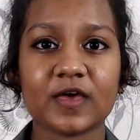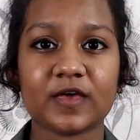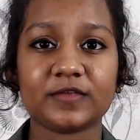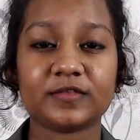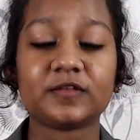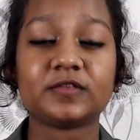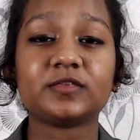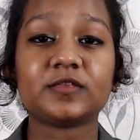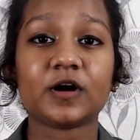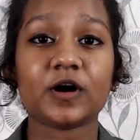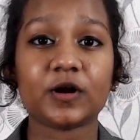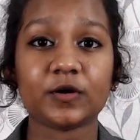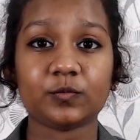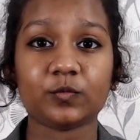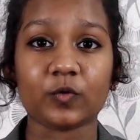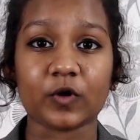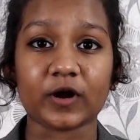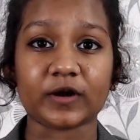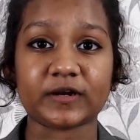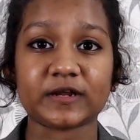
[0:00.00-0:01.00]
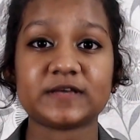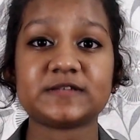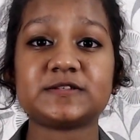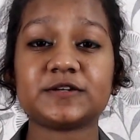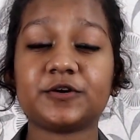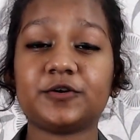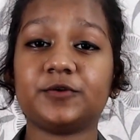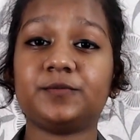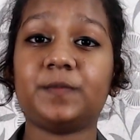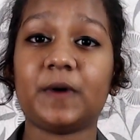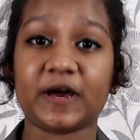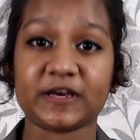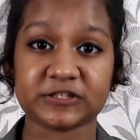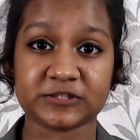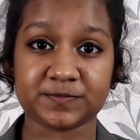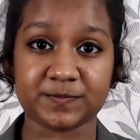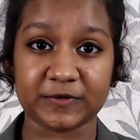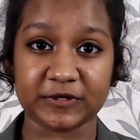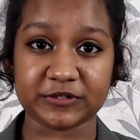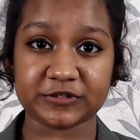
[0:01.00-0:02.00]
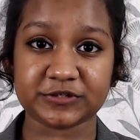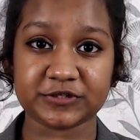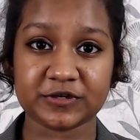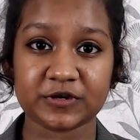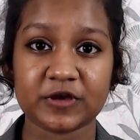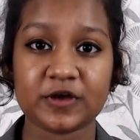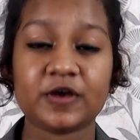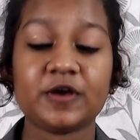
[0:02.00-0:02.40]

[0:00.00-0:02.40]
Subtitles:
The third one is a goodbye speech.